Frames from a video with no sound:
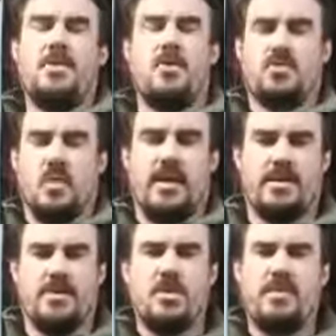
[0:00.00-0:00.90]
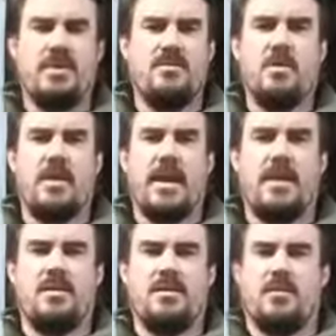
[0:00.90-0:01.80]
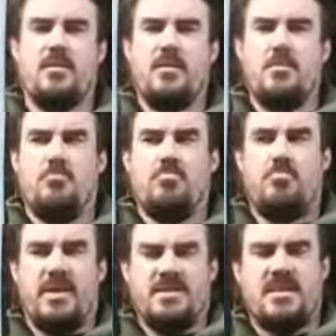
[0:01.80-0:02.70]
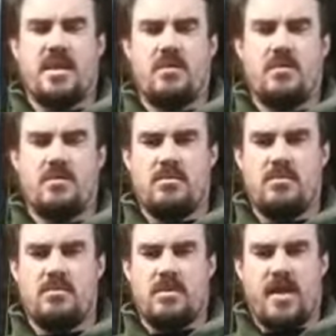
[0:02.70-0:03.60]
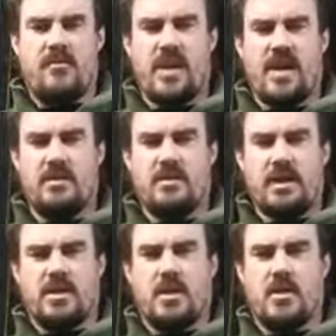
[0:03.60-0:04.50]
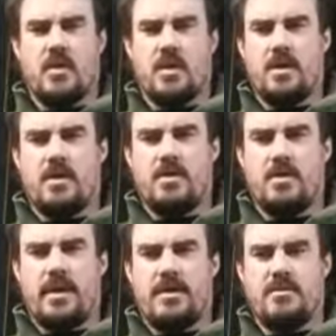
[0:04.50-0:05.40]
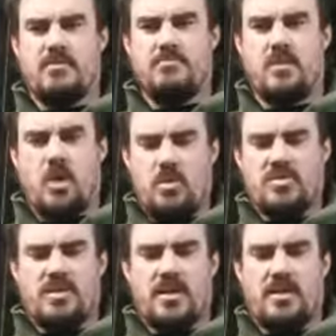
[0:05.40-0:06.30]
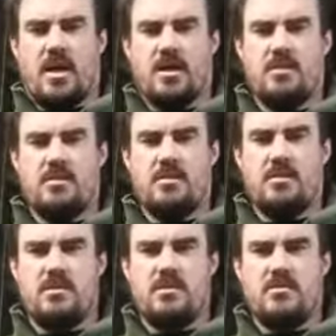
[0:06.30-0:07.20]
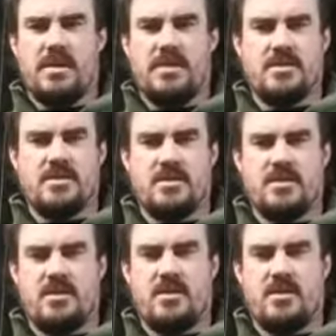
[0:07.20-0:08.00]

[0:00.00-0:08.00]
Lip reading: what else. It could be anything. But it's there. Every day, like clockwork, at almost 9 o'clock. Because, you know,